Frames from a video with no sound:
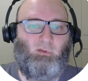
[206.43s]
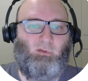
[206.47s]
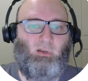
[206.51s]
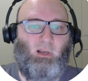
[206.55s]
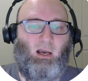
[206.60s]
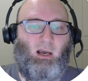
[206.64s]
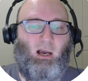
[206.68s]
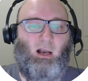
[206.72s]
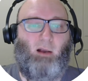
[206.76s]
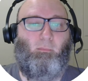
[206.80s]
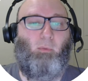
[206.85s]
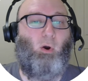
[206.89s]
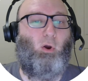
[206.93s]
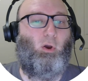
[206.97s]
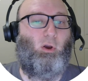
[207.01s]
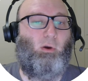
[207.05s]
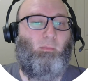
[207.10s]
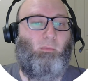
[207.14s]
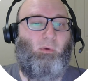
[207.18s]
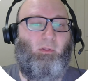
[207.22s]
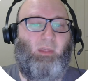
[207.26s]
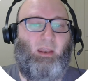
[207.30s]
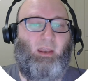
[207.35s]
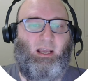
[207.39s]

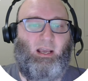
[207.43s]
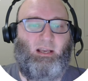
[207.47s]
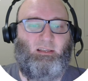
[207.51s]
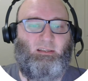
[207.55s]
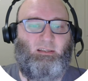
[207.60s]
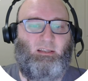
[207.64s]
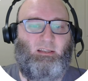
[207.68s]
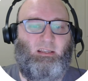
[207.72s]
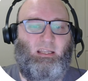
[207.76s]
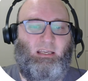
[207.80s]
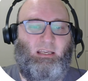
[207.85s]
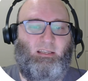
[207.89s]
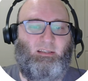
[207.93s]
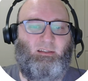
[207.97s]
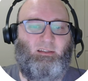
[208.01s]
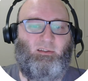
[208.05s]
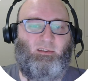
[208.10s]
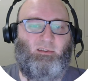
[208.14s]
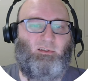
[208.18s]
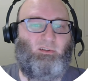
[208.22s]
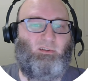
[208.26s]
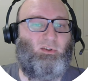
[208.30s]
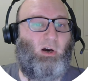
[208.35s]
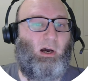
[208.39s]
Pokemon that has
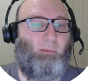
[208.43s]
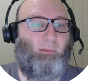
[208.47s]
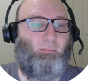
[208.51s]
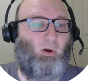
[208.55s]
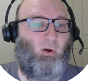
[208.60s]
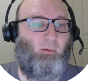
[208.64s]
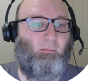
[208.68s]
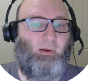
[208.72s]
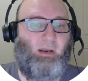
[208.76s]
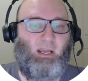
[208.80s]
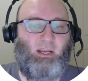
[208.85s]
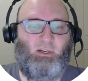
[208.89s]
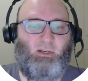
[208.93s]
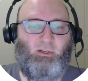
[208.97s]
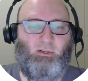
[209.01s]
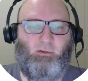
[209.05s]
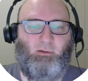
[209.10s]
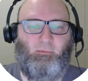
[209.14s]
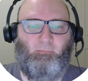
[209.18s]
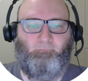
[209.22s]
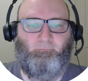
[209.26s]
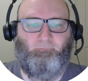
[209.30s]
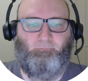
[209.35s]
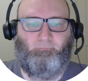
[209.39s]
this type combination.